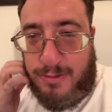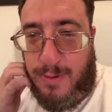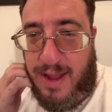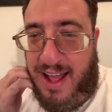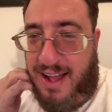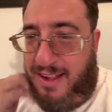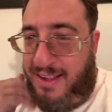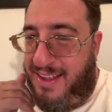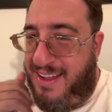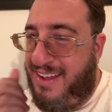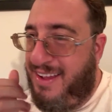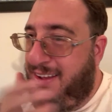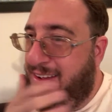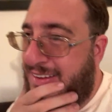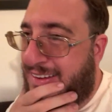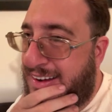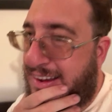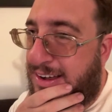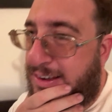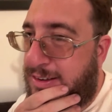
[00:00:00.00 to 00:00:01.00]
Well,
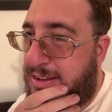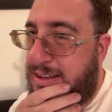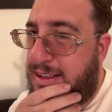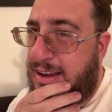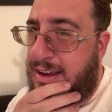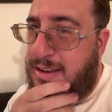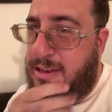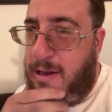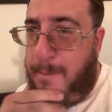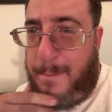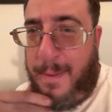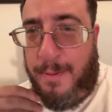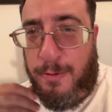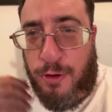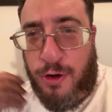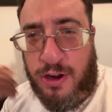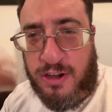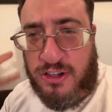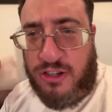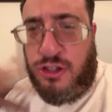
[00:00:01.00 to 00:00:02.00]
there are people who
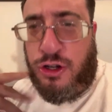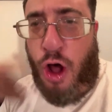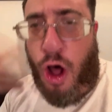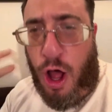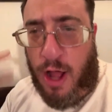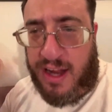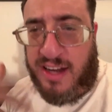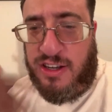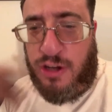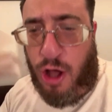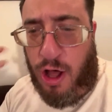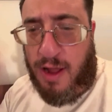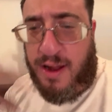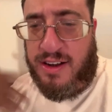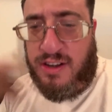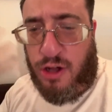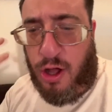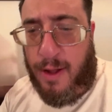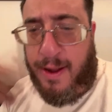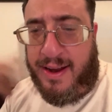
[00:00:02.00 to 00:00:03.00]
can just talk and talk
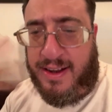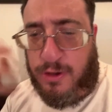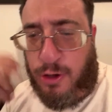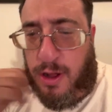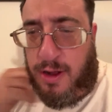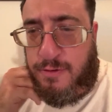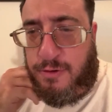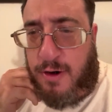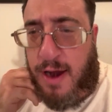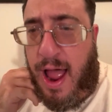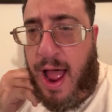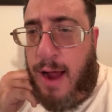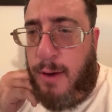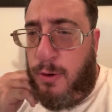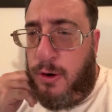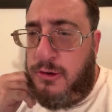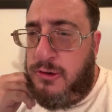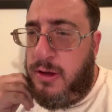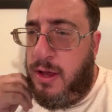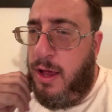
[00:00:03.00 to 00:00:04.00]
and talk and talk for
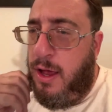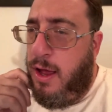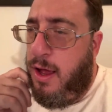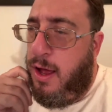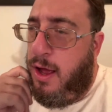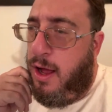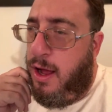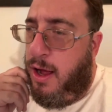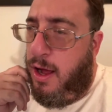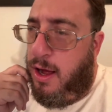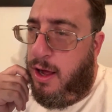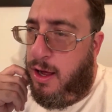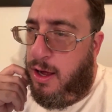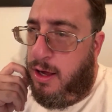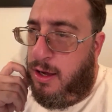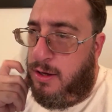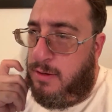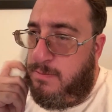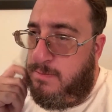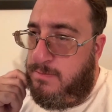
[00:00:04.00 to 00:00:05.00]
hours.
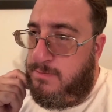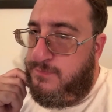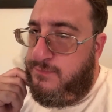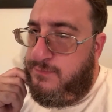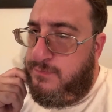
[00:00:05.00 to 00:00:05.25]
I